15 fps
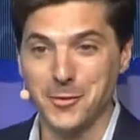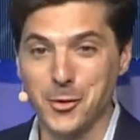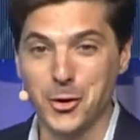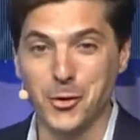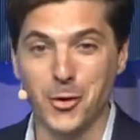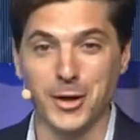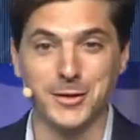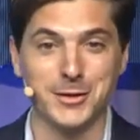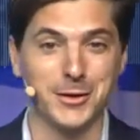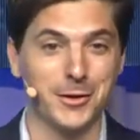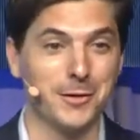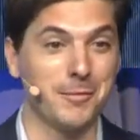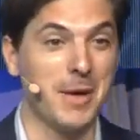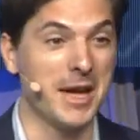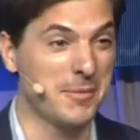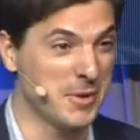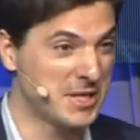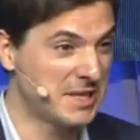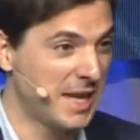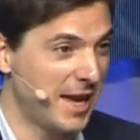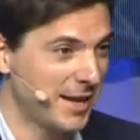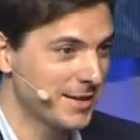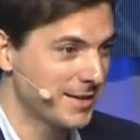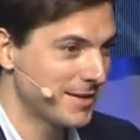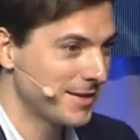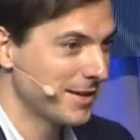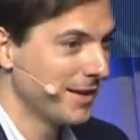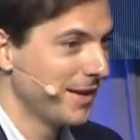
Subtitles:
We're going to make mistakes,